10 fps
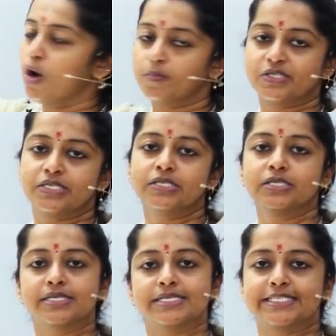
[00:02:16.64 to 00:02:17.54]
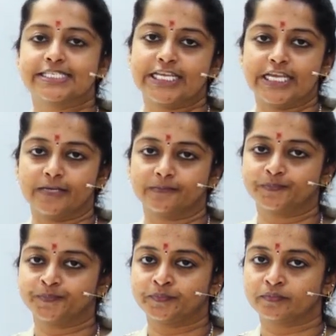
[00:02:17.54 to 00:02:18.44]
option C.
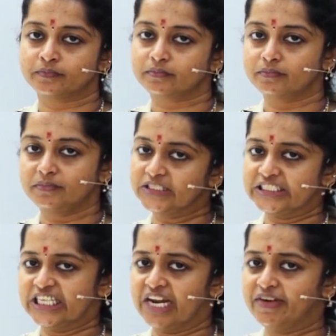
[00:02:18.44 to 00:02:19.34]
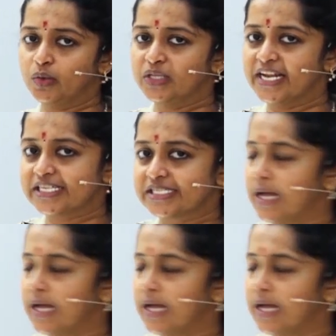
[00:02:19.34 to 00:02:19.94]
Shall we do the next